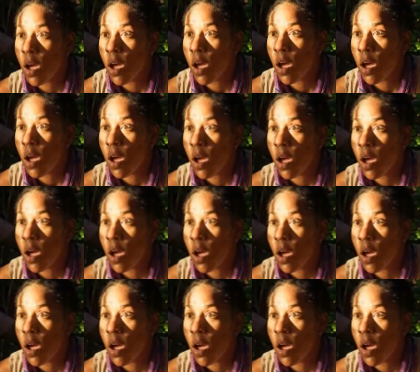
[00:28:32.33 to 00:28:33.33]

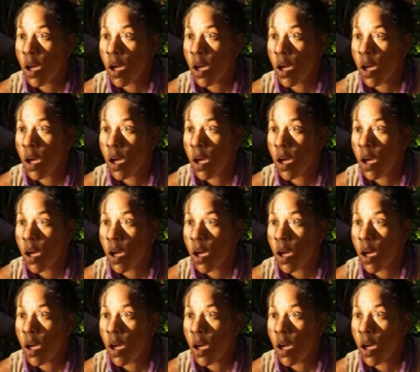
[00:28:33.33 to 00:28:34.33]

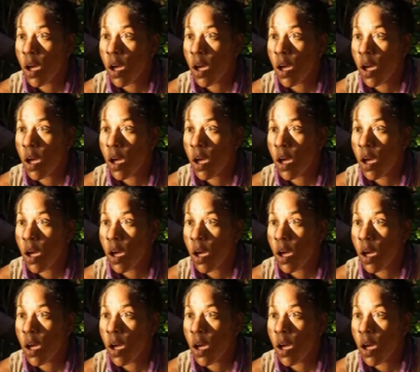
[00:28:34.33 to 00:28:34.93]
(not speaking)